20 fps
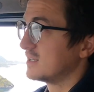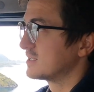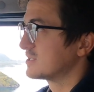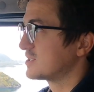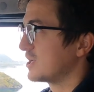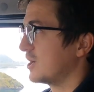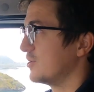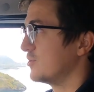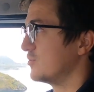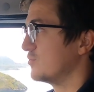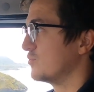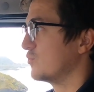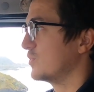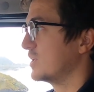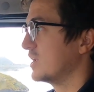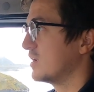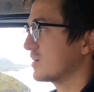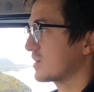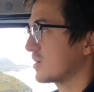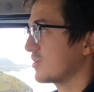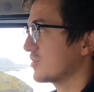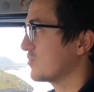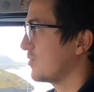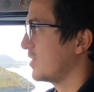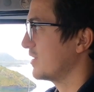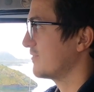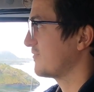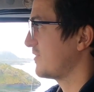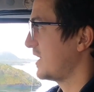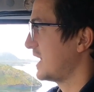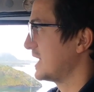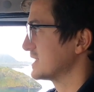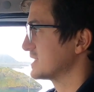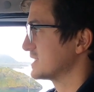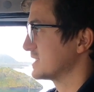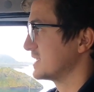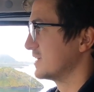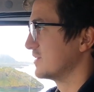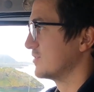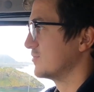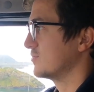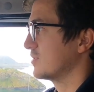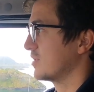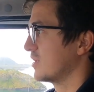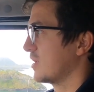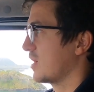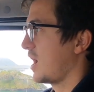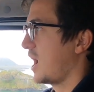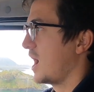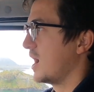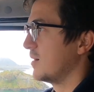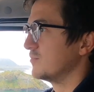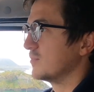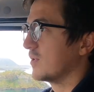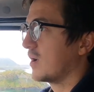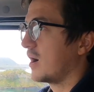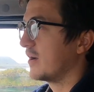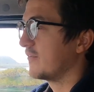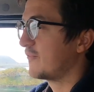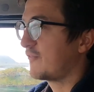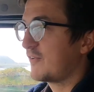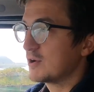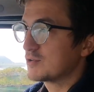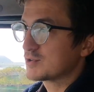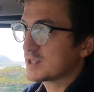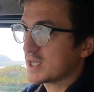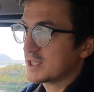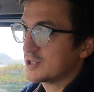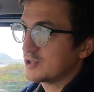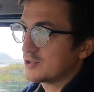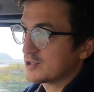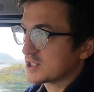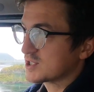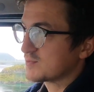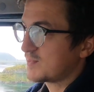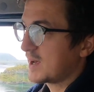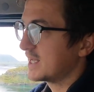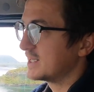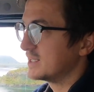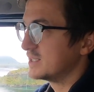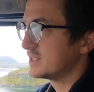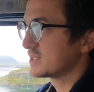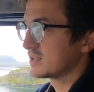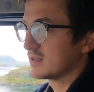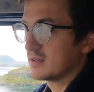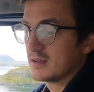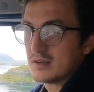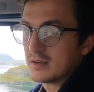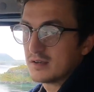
So we are going quite fast still. It feels like you could spend